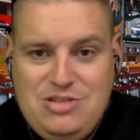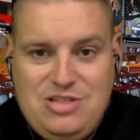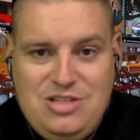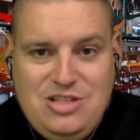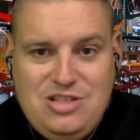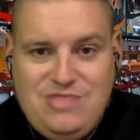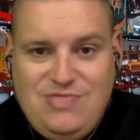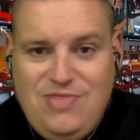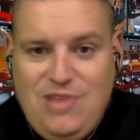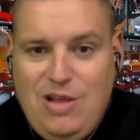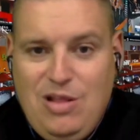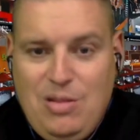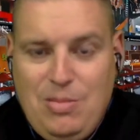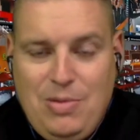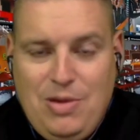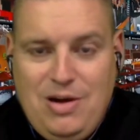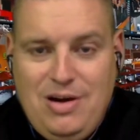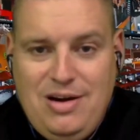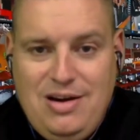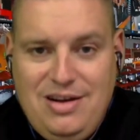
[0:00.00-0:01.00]
just fall
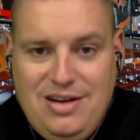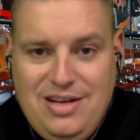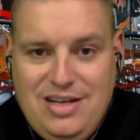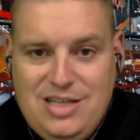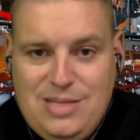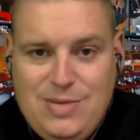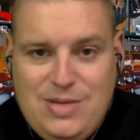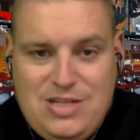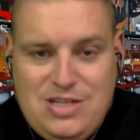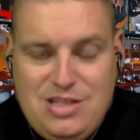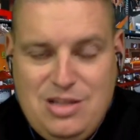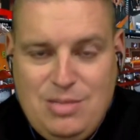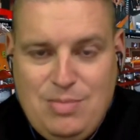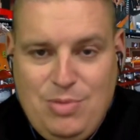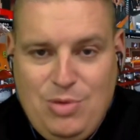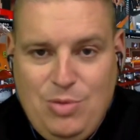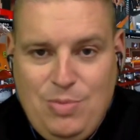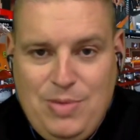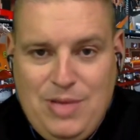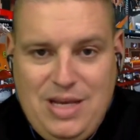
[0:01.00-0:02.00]
apart, especially their
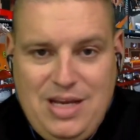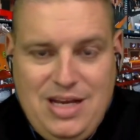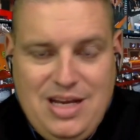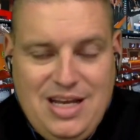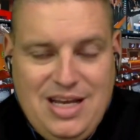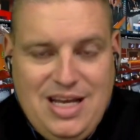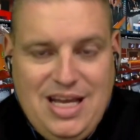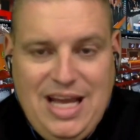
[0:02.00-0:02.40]
bullpen.